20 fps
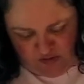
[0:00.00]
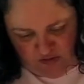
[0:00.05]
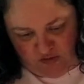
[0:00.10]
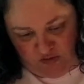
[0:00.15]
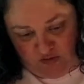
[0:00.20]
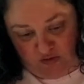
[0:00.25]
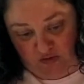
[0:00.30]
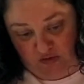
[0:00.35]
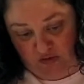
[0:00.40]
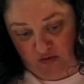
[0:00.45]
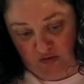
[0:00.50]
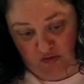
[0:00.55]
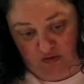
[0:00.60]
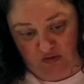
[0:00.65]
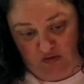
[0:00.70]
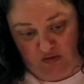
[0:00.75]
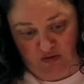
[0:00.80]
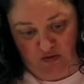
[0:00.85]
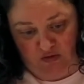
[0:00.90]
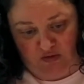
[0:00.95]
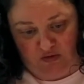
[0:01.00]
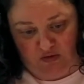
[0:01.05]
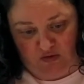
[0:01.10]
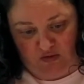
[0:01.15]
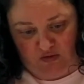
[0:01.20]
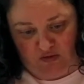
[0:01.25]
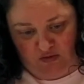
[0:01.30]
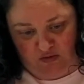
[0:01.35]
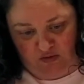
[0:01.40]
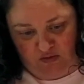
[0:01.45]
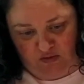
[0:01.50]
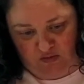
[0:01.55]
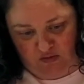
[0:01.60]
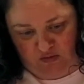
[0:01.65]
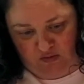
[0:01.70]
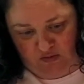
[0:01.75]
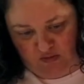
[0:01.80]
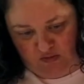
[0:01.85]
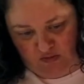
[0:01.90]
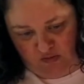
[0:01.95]

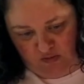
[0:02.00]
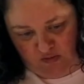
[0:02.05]
(not speaking)